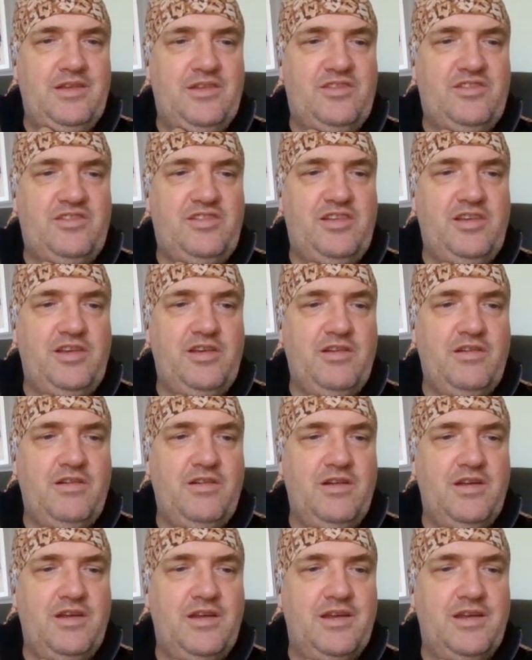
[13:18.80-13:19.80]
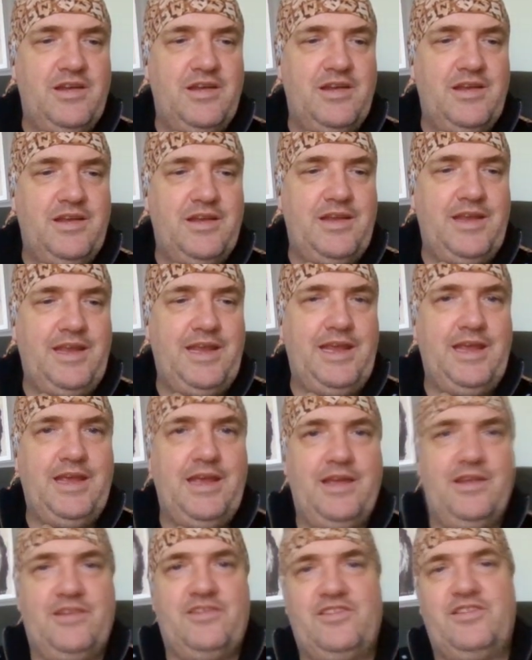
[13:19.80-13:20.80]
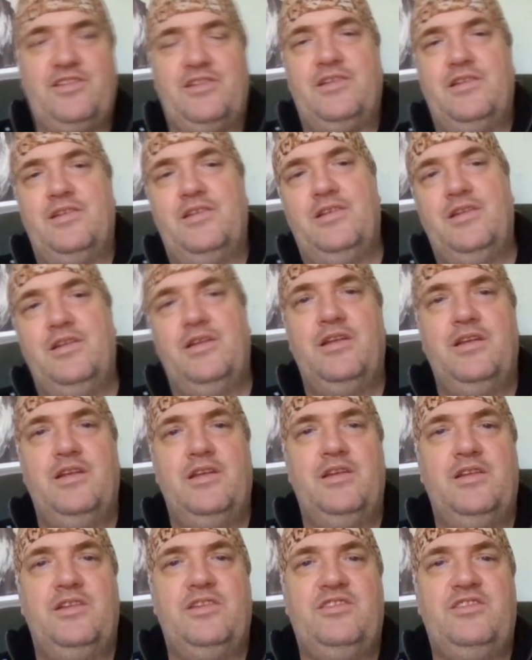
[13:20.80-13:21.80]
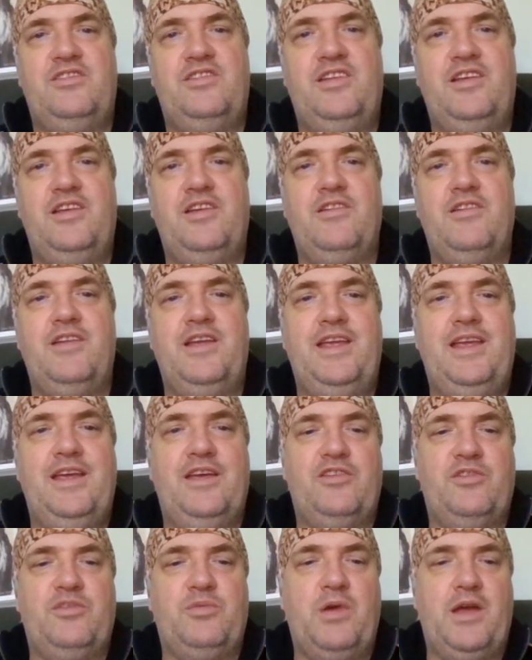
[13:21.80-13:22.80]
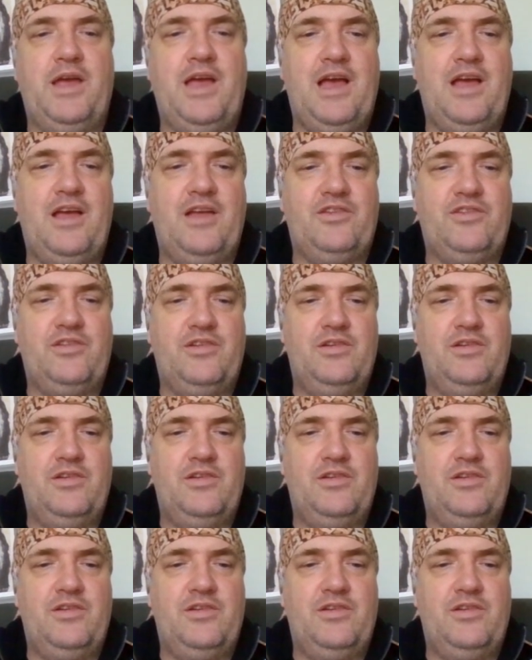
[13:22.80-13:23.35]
tier E8. Tier E8 is what I had.